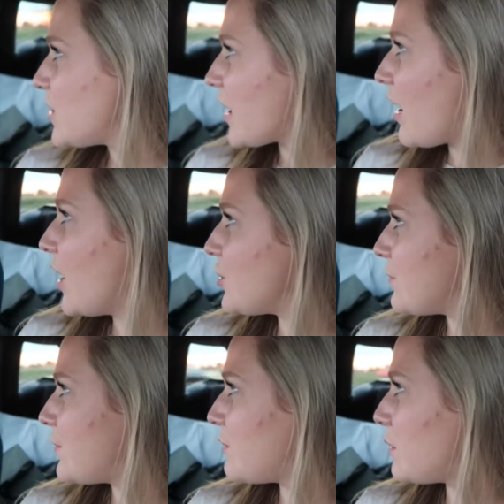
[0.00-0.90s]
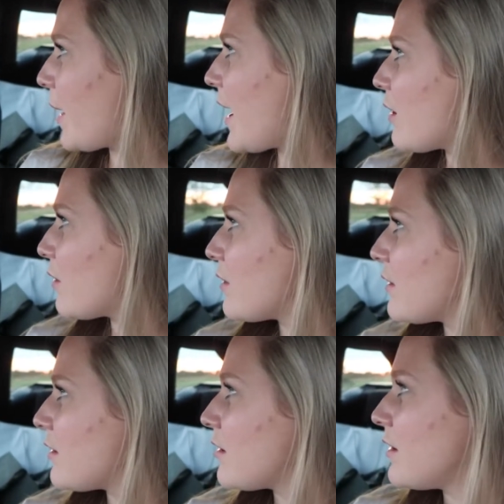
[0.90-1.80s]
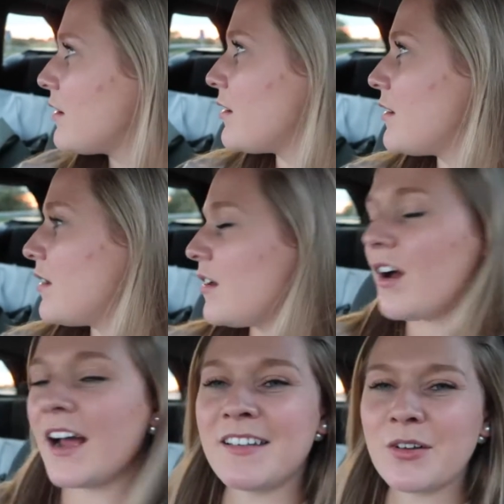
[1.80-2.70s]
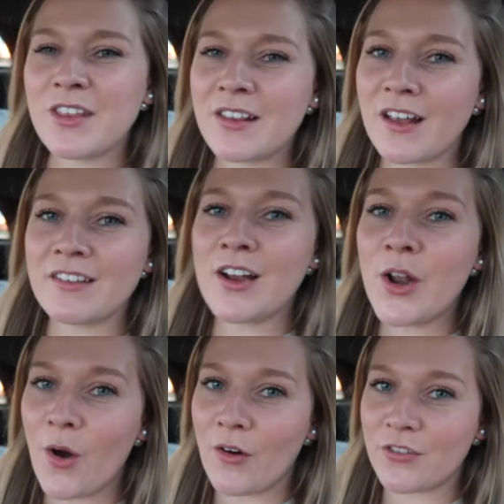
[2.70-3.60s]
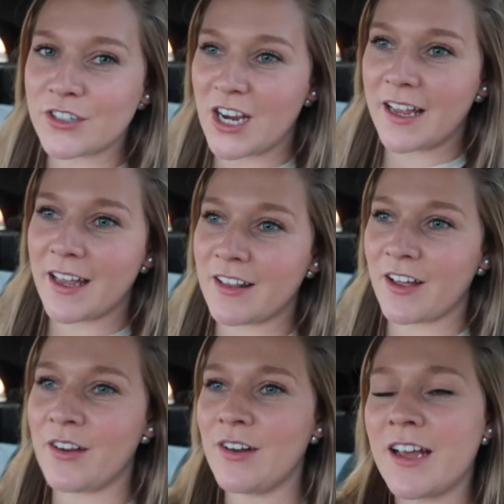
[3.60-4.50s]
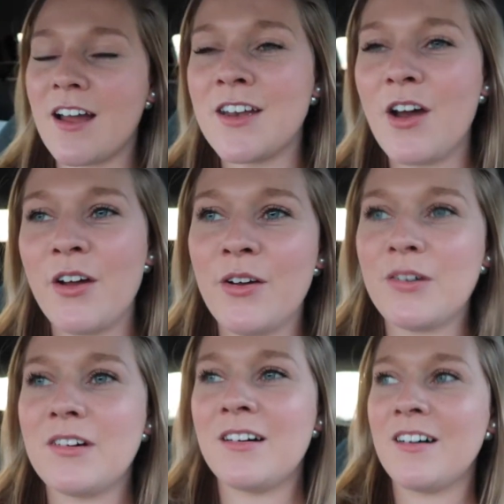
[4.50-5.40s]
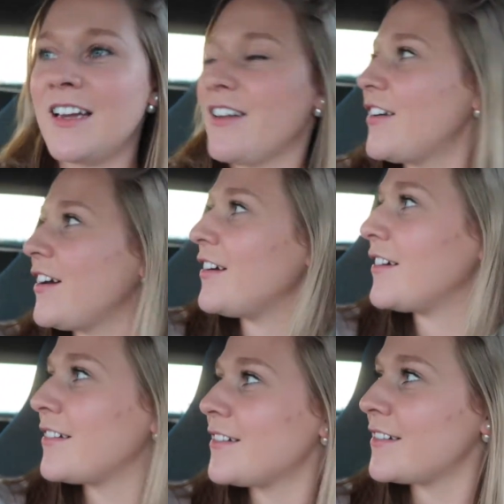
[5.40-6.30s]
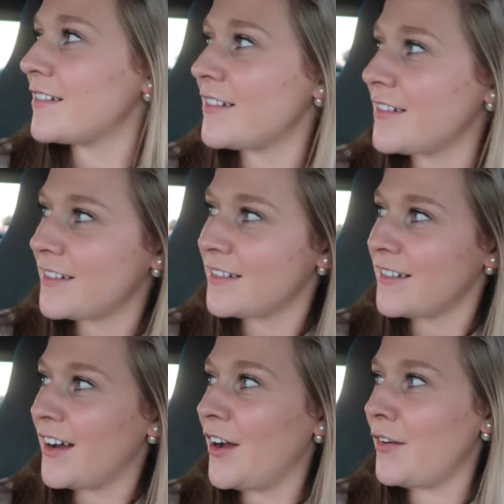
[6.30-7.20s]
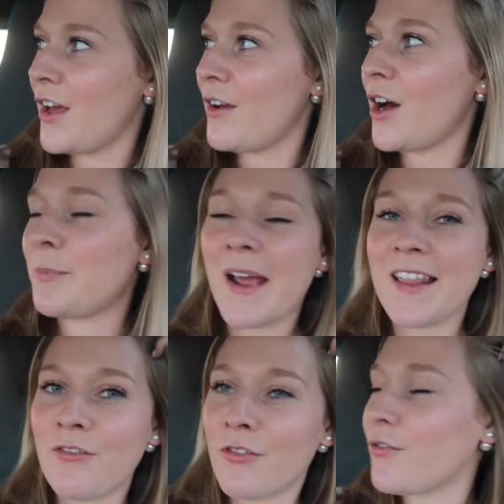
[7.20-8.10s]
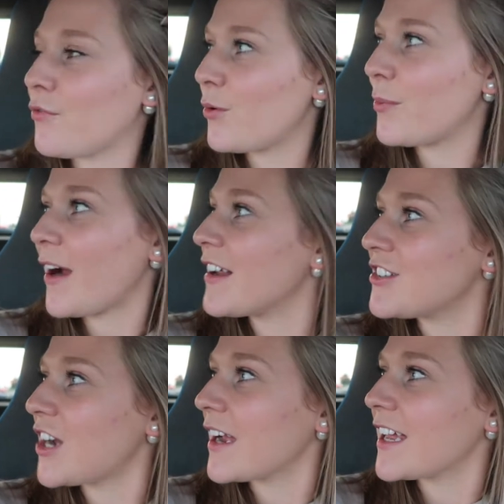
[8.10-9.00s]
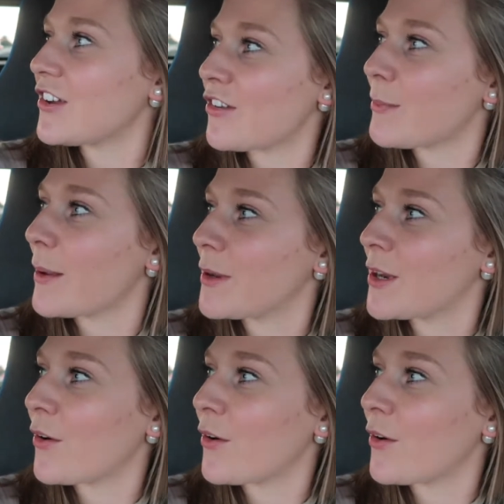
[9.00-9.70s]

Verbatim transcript: I think a hundred and fifty pounds. I still think that's a lot for a jacket though. Like I know, oh, I don't know. I don't know, I'd pay that for a full price jacket, just maybe okay.